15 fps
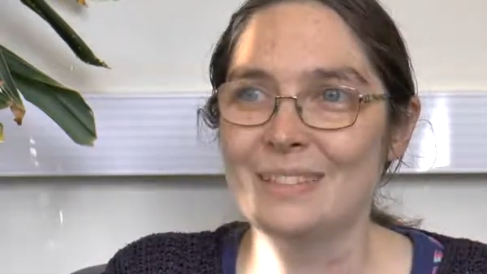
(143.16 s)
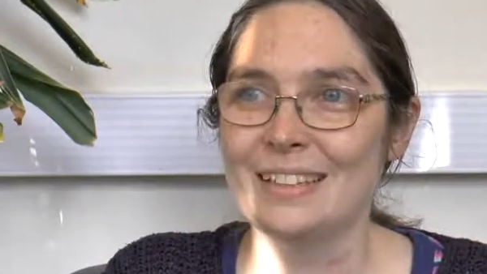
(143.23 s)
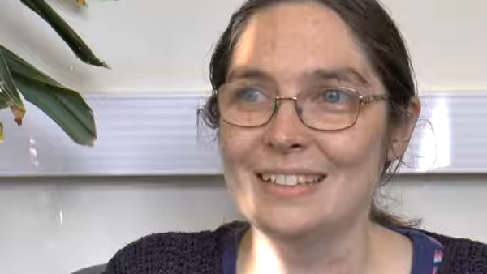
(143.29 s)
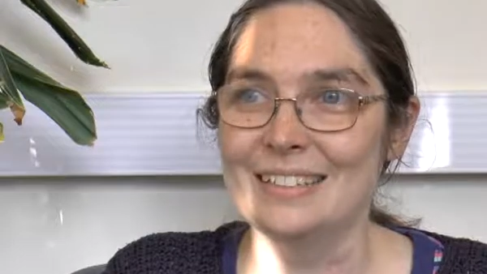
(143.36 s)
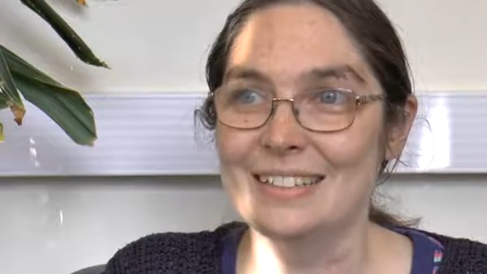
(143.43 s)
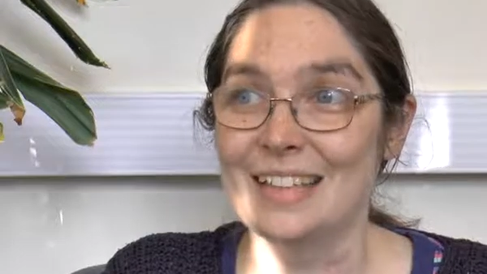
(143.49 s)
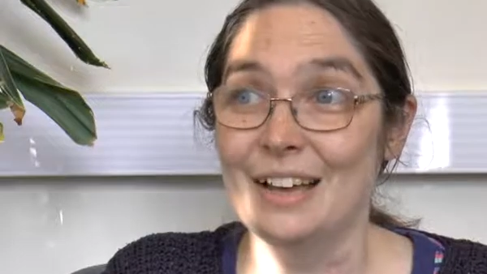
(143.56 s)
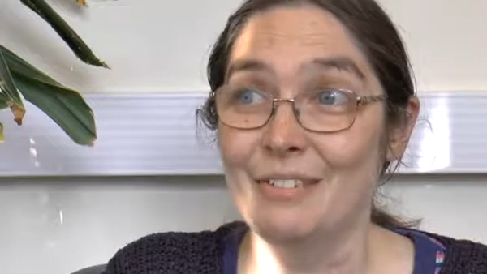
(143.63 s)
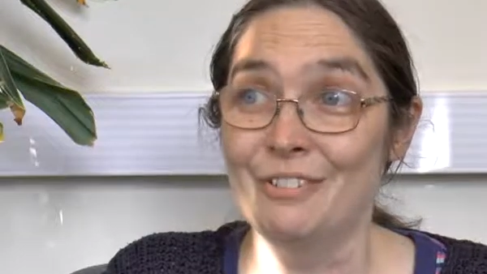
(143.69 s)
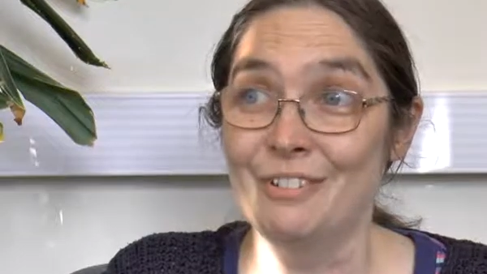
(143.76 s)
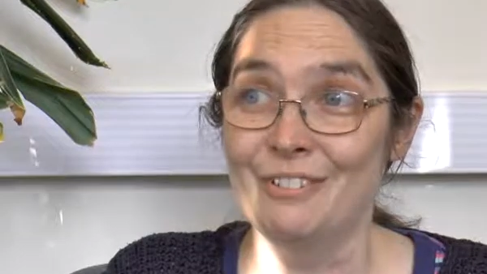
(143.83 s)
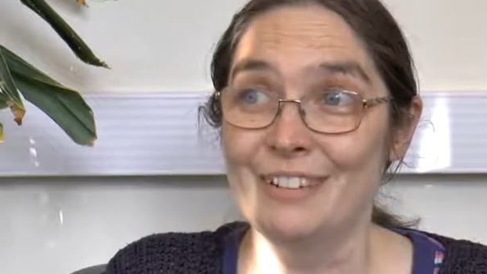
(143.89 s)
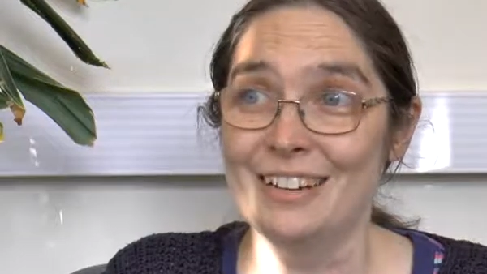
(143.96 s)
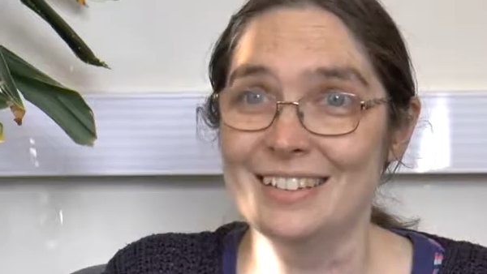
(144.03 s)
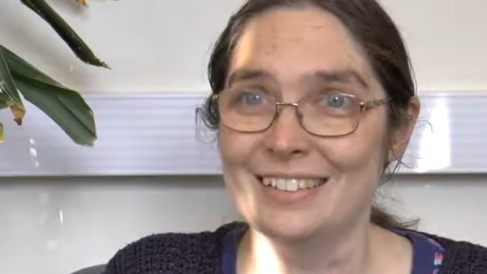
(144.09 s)
it's there for a
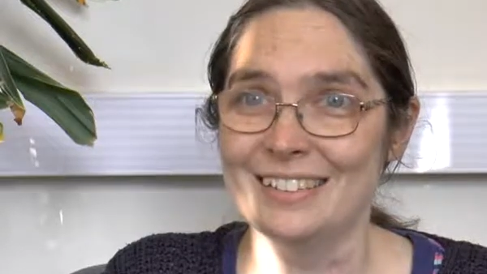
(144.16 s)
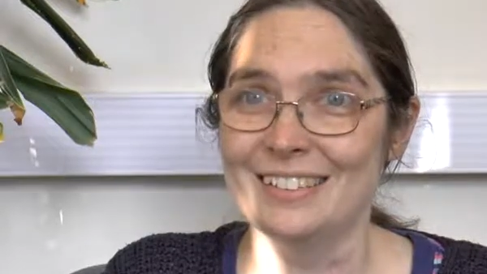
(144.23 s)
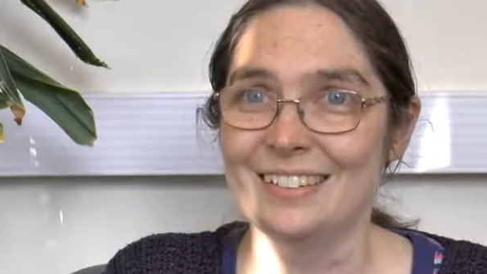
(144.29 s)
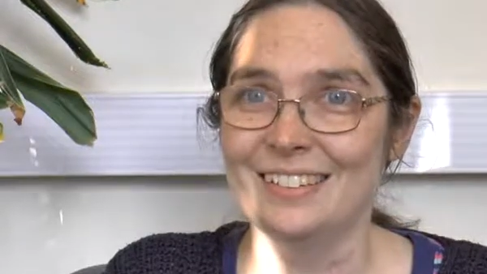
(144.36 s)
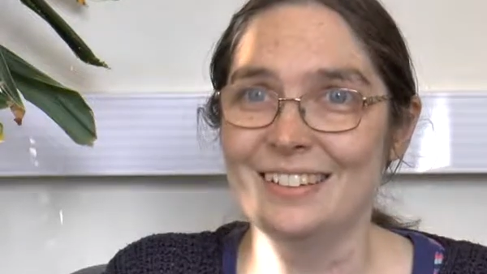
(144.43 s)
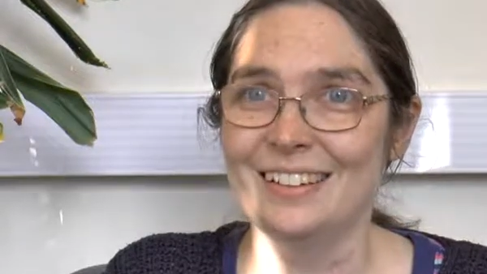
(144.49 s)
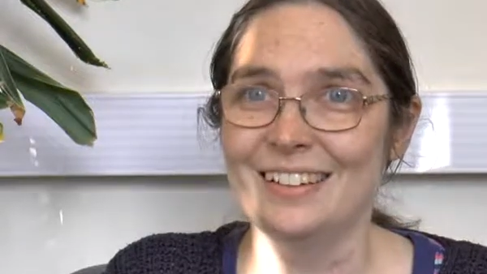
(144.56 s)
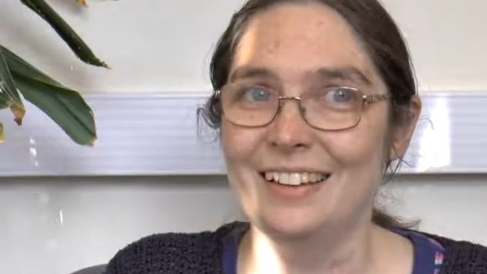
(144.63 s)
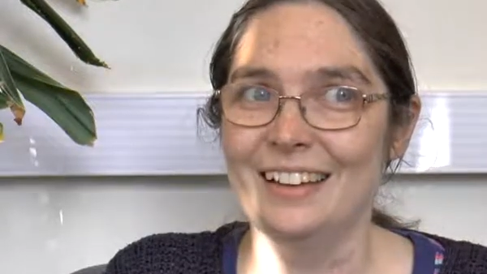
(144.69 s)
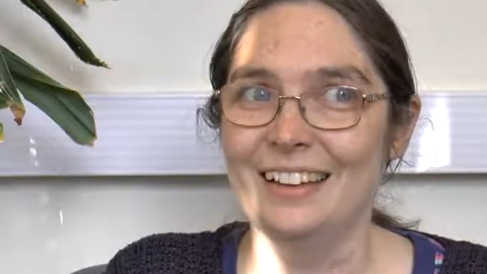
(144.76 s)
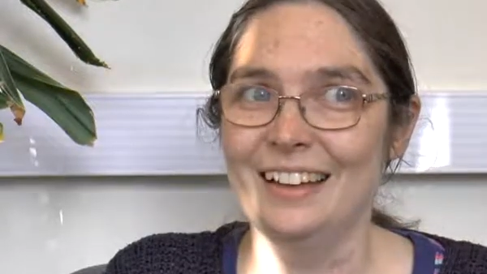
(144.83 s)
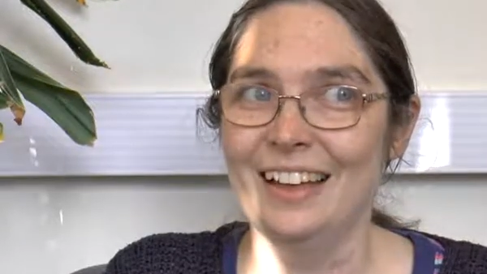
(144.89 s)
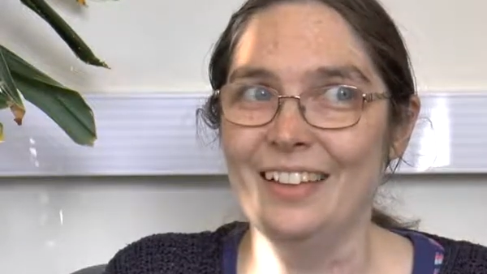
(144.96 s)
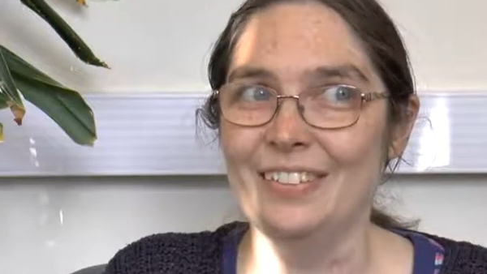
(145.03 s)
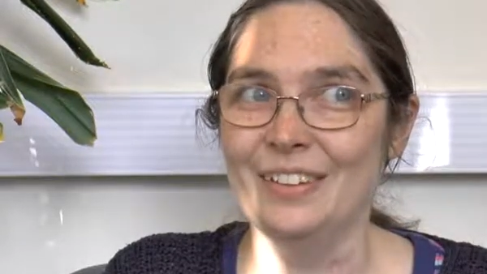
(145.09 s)
reason,
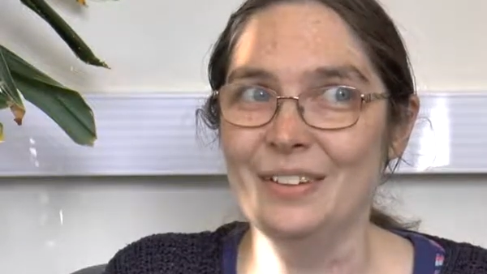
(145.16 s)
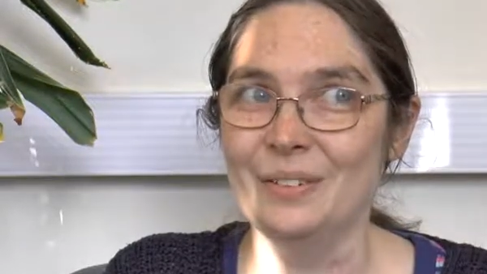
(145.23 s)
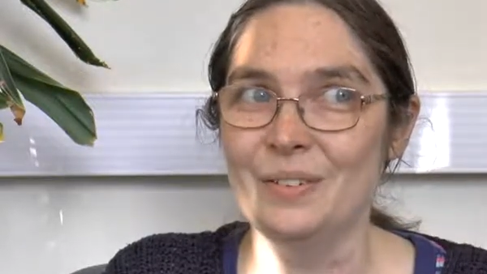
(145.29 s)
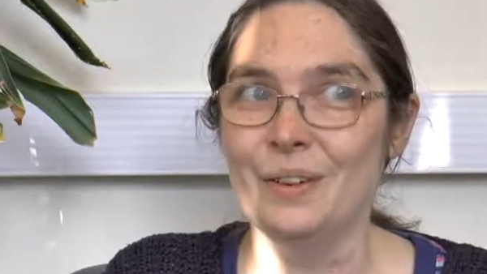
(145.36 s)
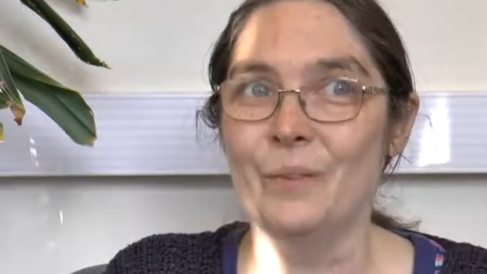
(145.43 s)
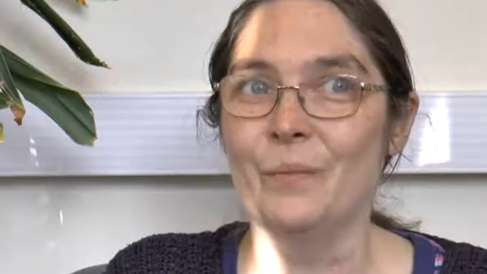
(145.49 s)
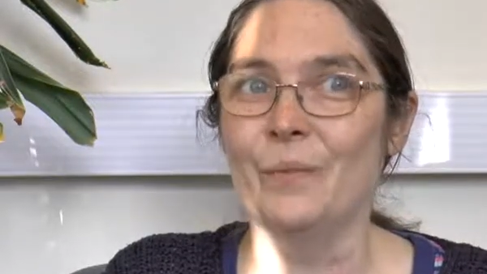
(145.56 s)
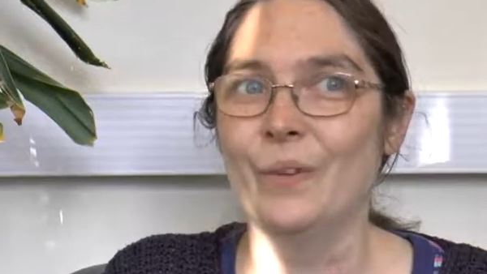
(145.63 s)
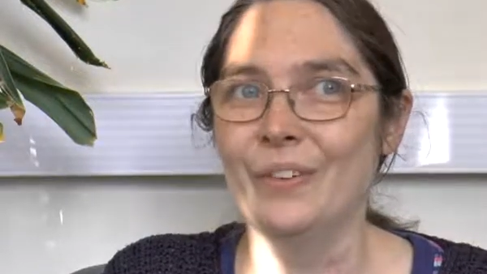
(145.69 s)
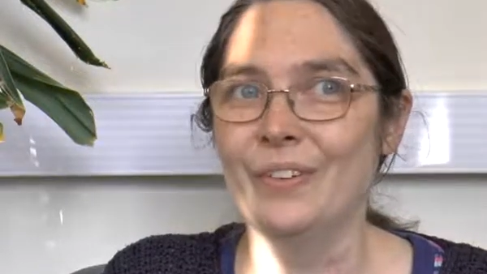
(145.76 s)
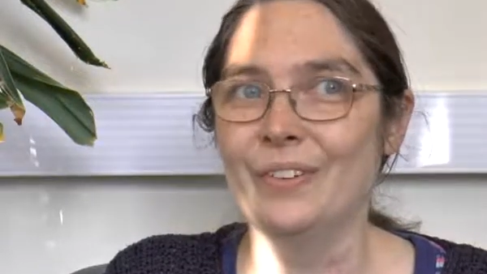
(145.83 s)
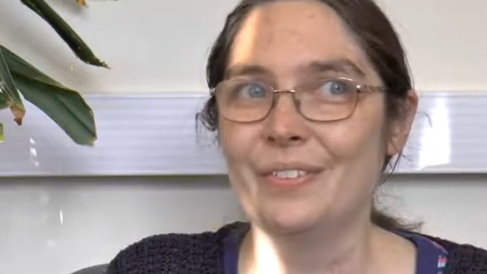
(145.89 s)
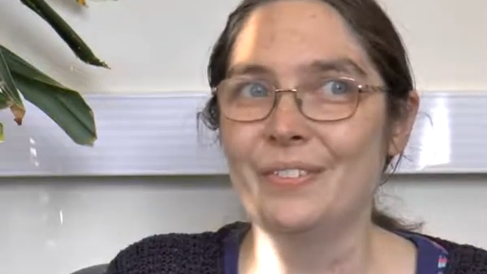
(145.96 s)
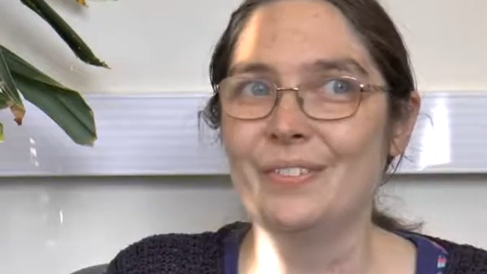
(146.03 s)
and that you don't want